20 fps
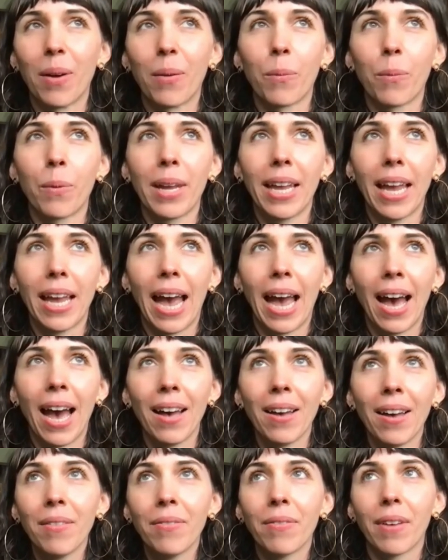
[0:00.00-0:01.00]
We
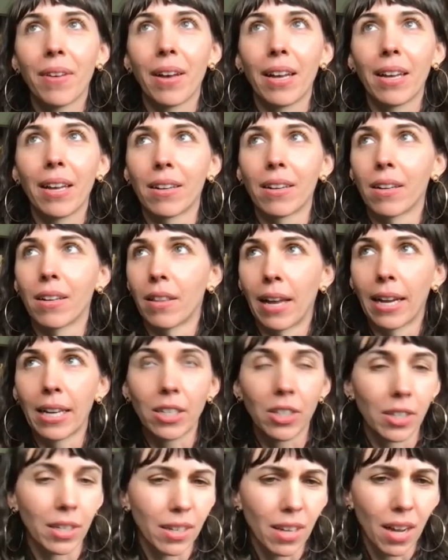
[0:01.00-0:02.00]
have a
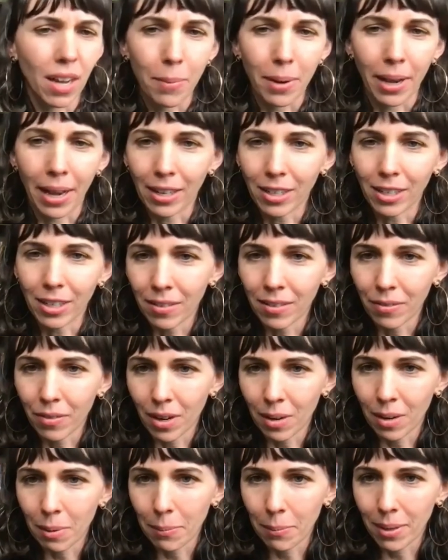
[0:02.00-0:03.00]
collection nomination
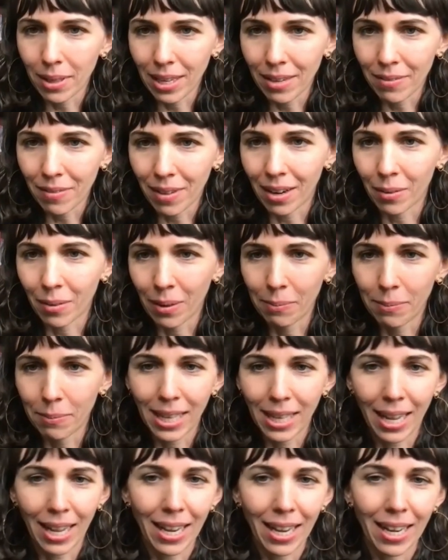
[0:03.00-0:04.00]
form, I believe, on our
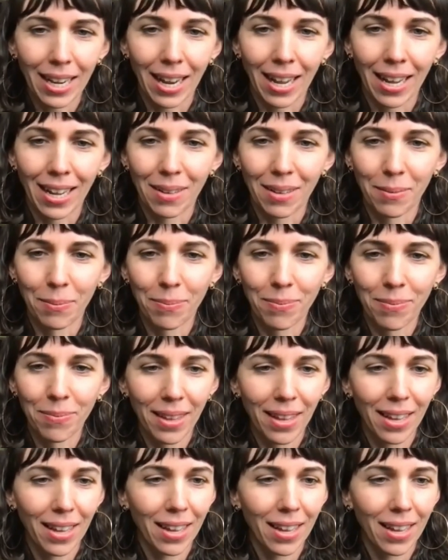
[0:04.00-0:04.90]
website. But